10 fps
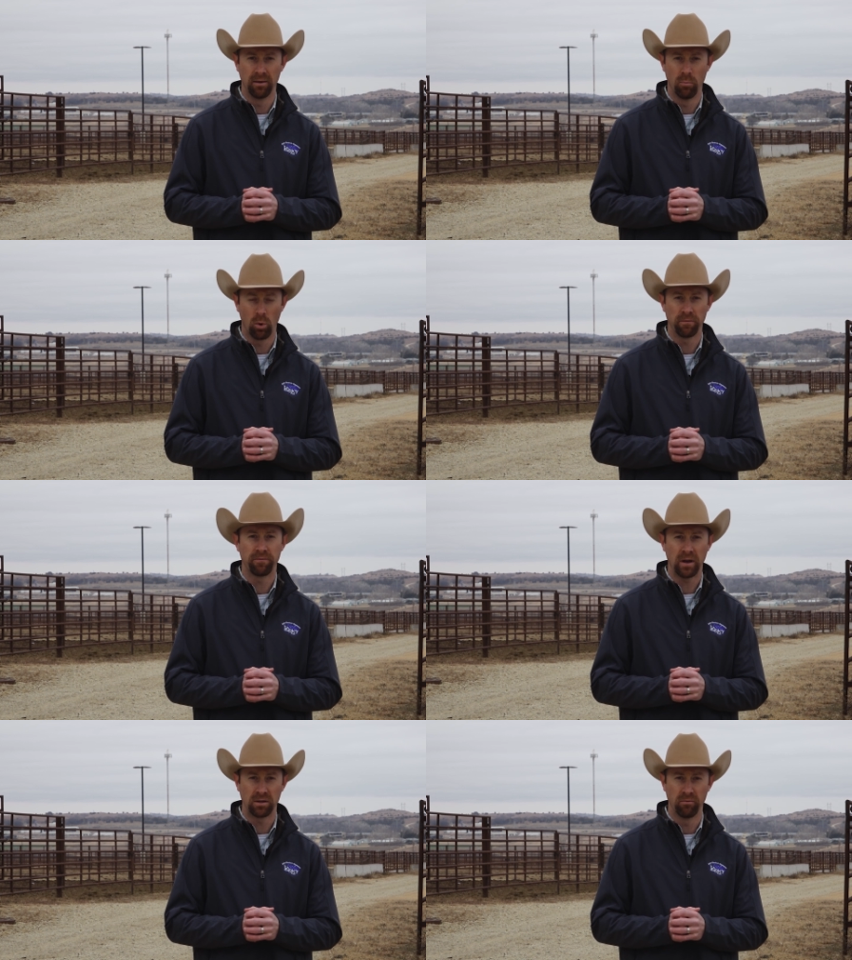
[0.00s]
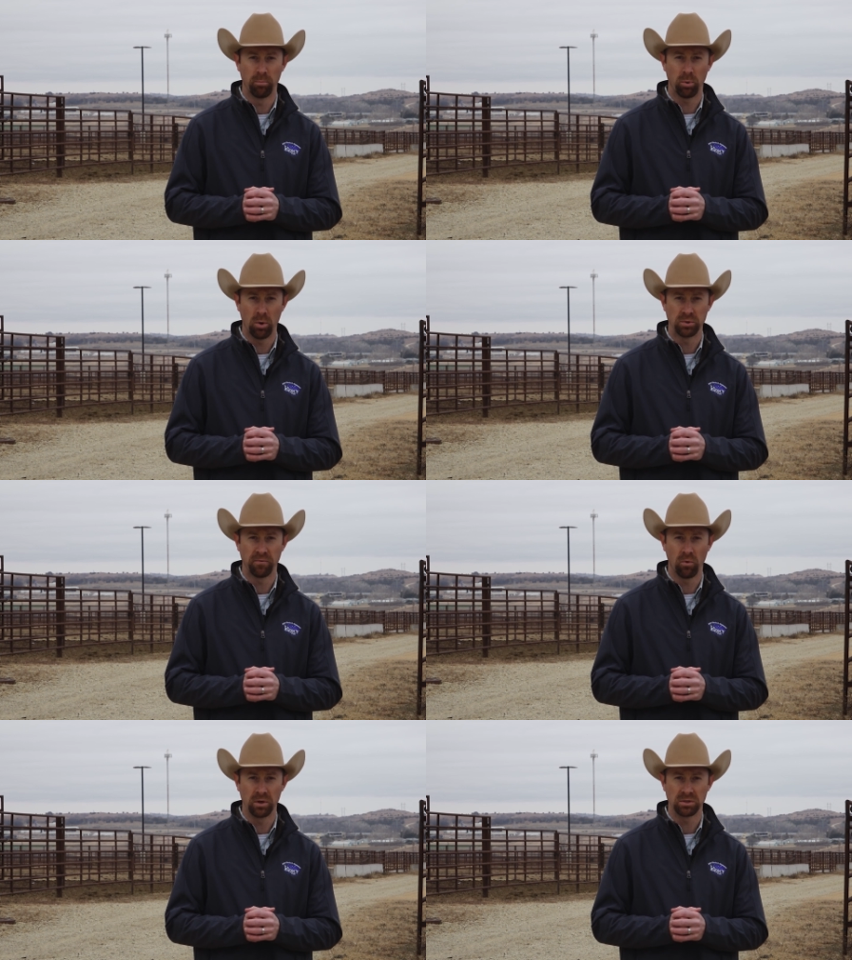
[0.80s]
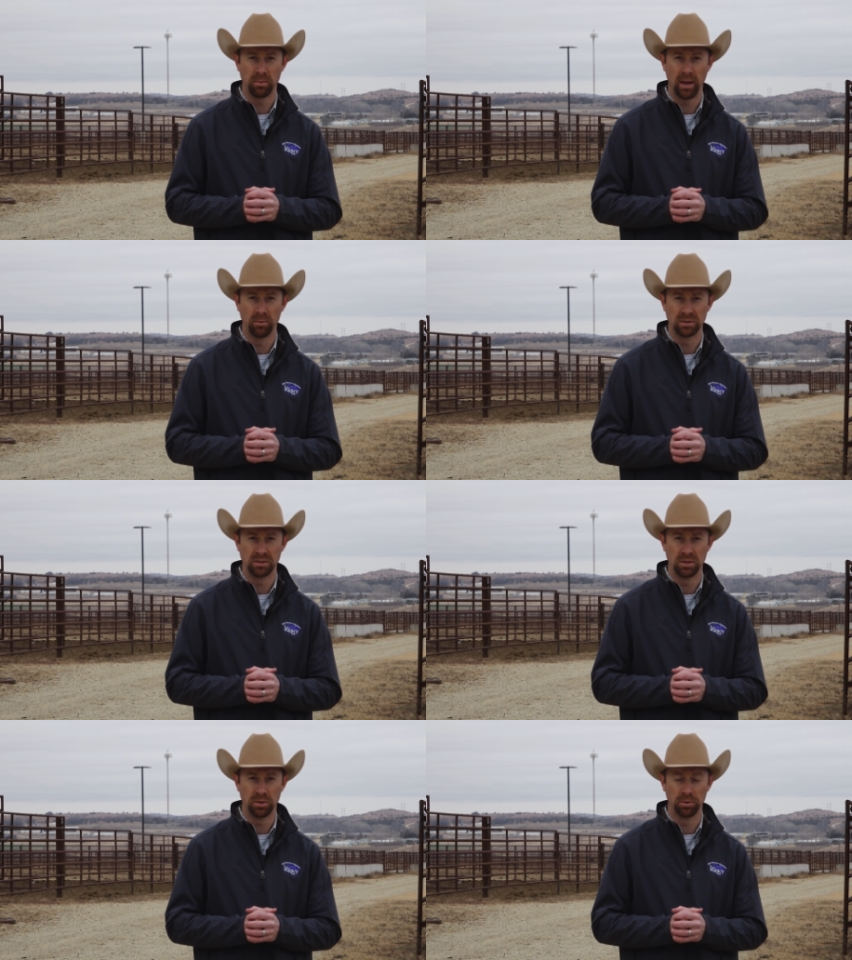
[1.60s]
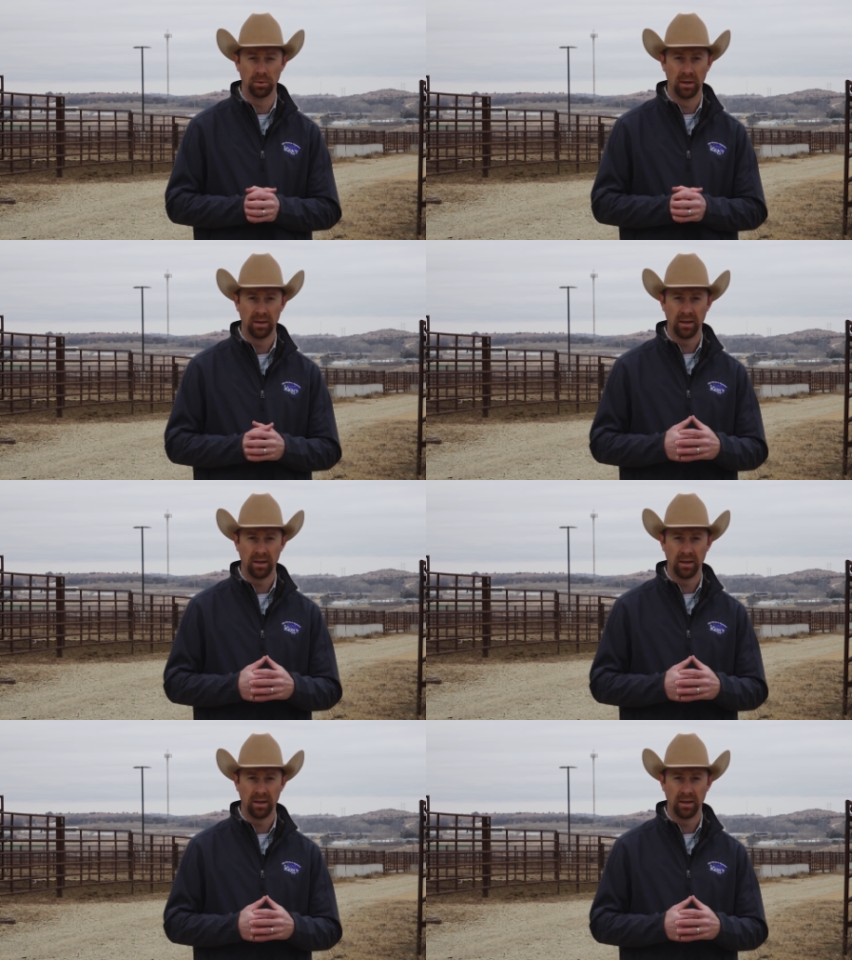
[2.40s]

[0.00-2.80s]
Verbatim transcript: more effective approach for us to be able to do